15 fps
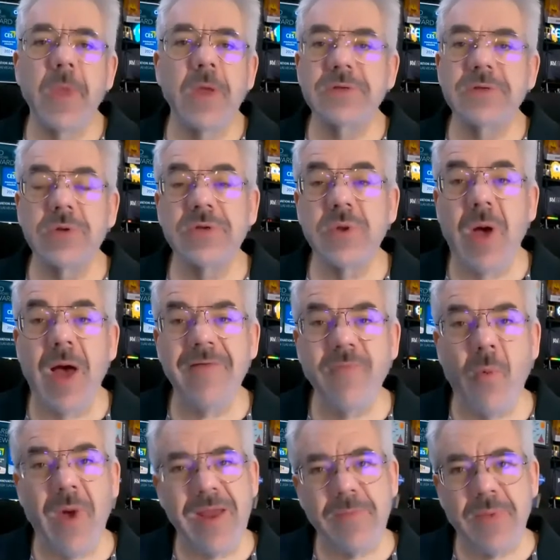So, so I have
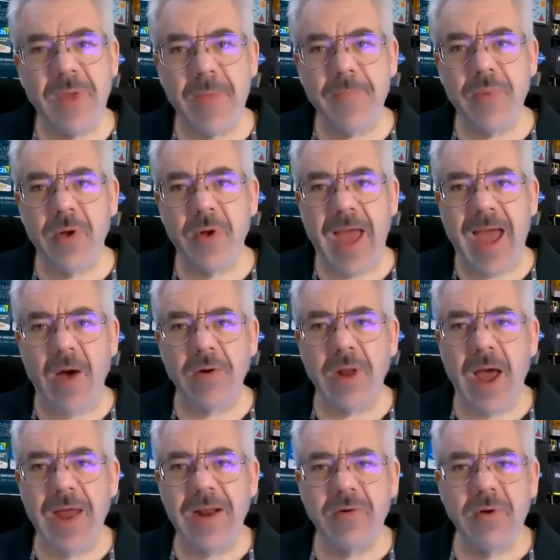a white paper out.
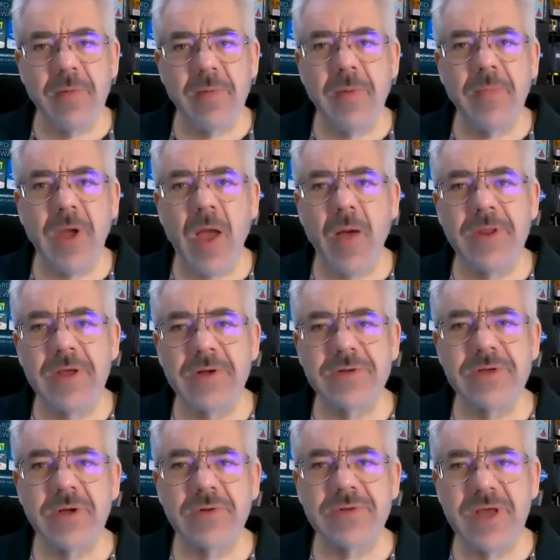I don't remember how many
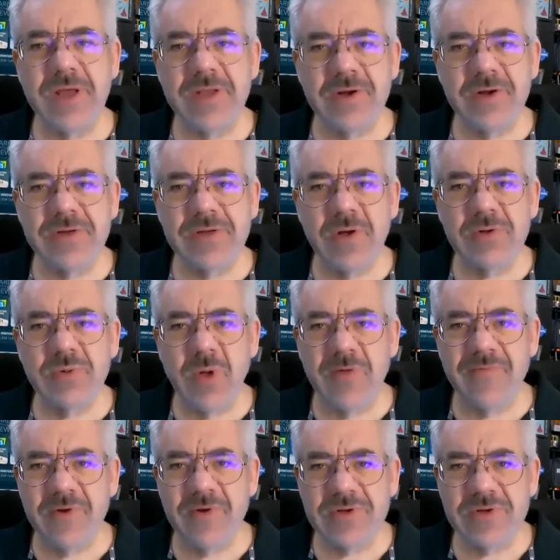years ago, 10 years ago,
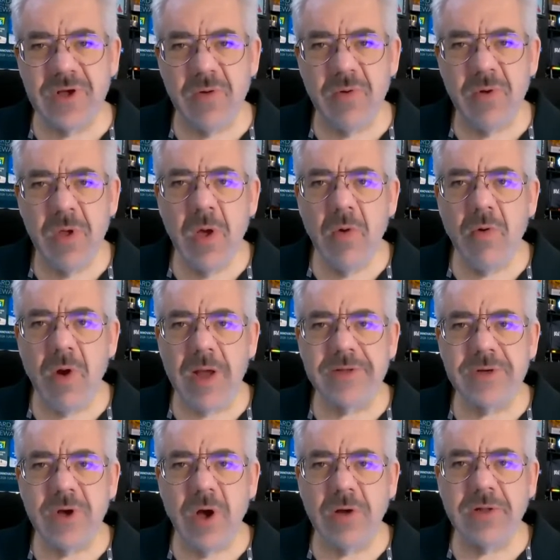12 years ago, where I
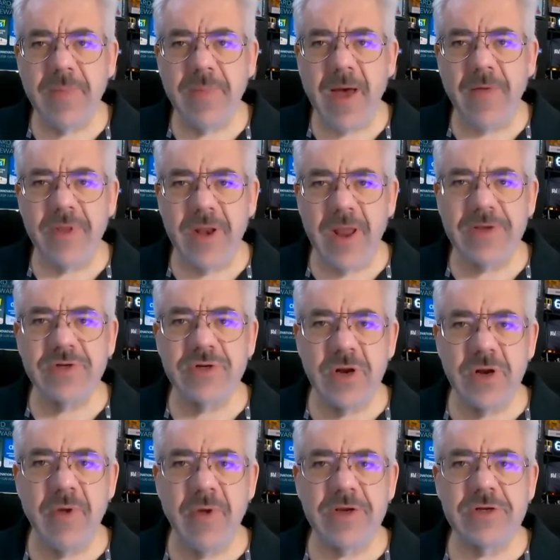talked about the next
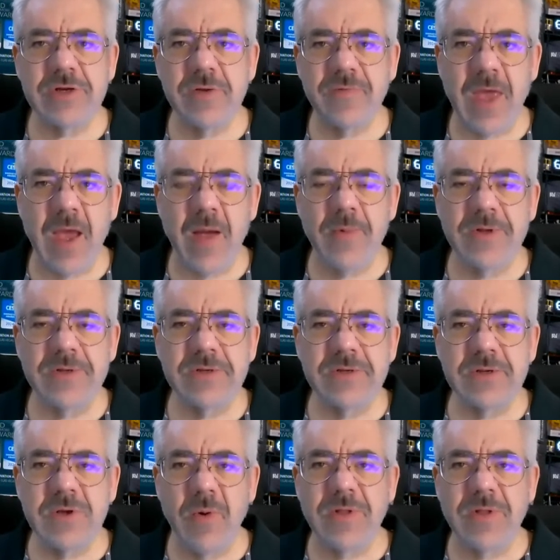generation of cameras
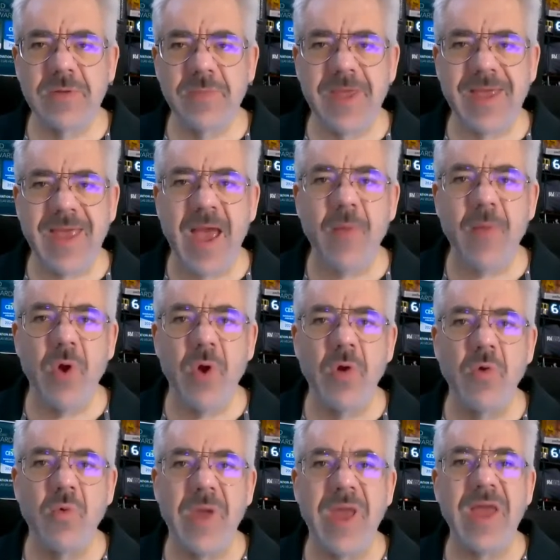is going to be camera
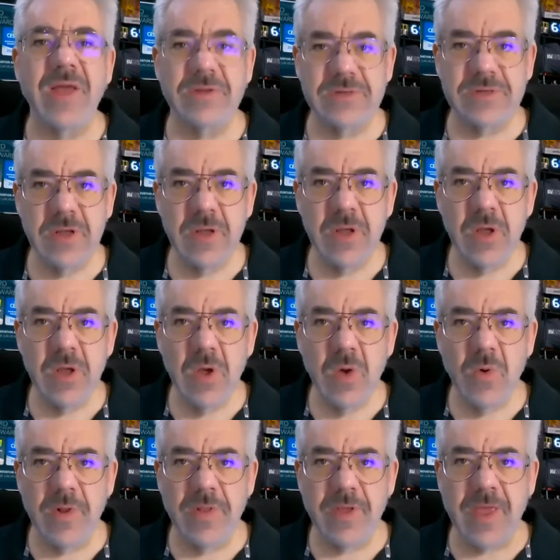arrays
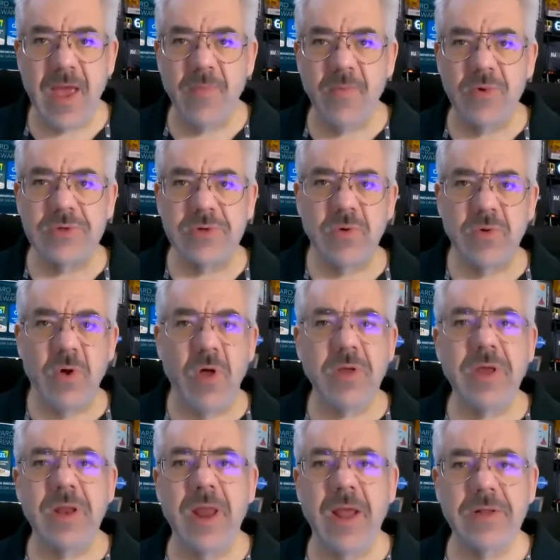where the cameras are all
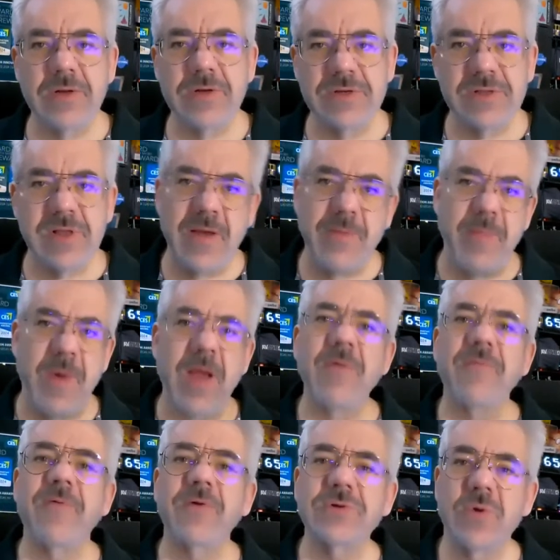connected, just like
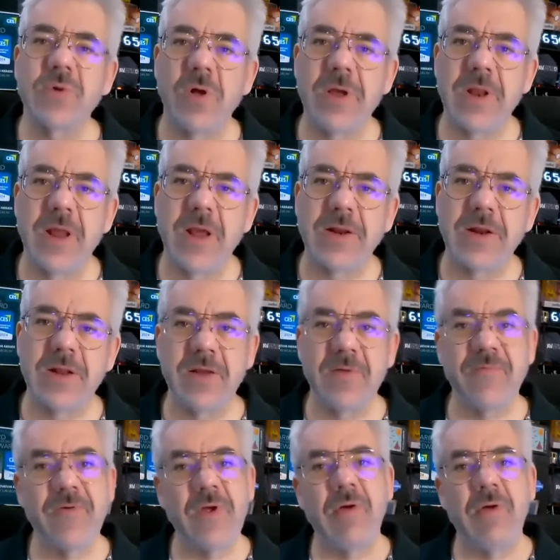microphones are all connected and they're
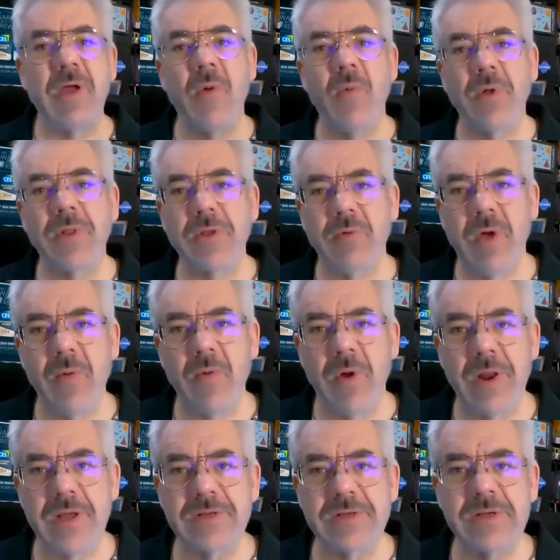figuring out what the right
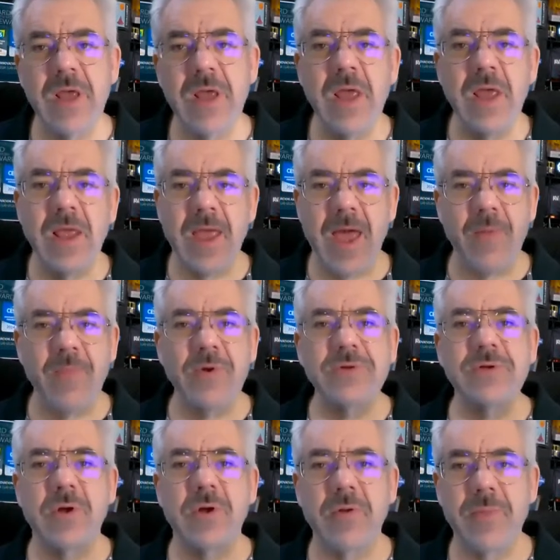one is.
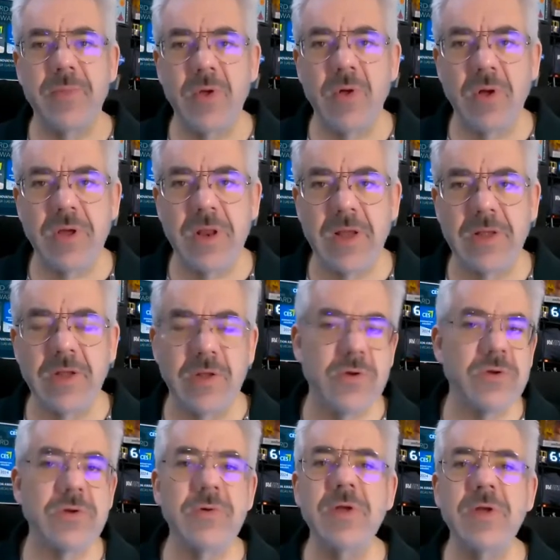Cameras are going to be all connected.
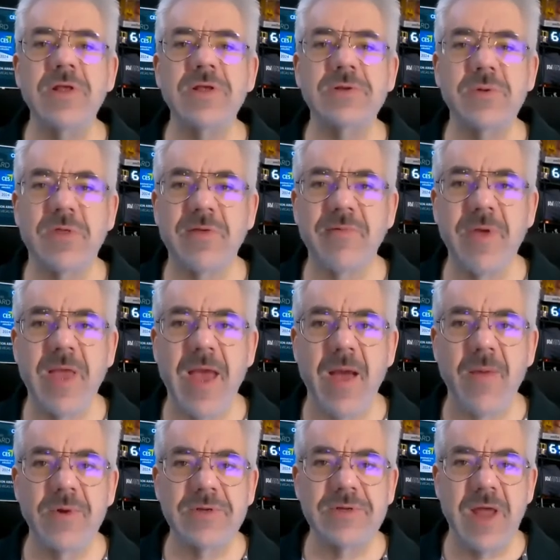You're doing this with three
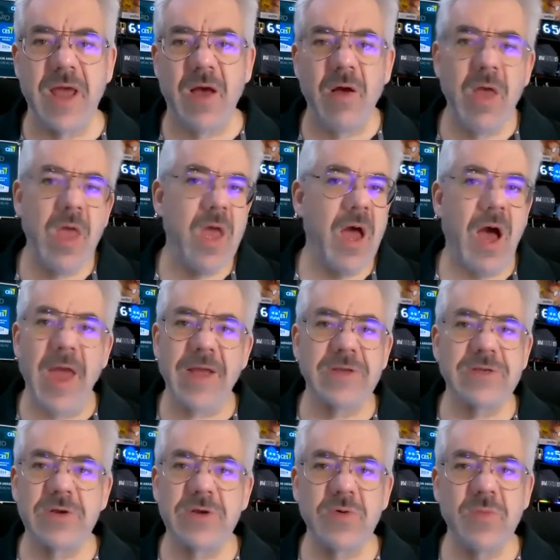cameras now. I
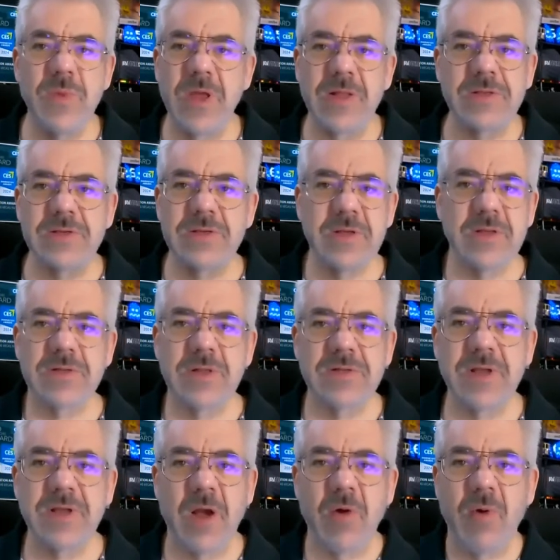assume it's it
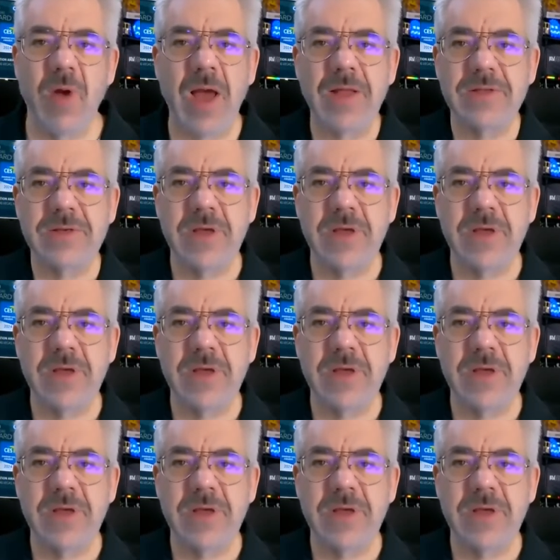doesn't take a rocket